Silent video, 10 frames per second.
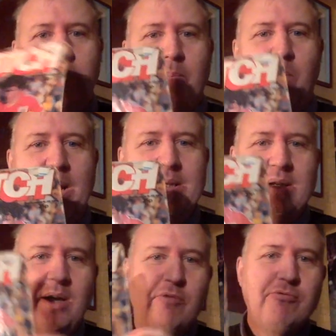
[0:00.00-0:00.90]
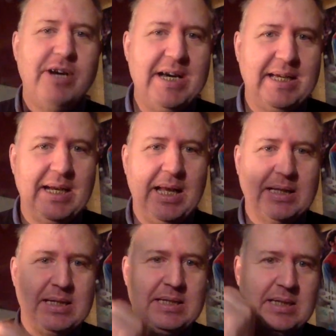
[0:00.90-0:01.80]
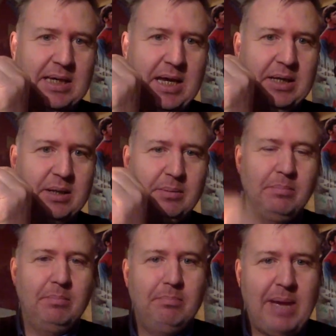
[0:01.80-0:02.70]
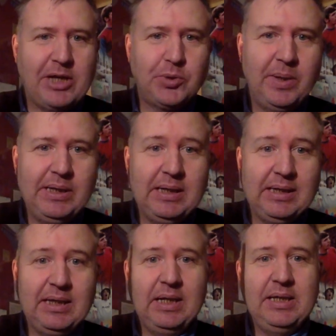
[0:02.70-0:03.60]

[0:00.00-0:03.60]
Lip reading: one I really collected as a kid, Match Weekly, and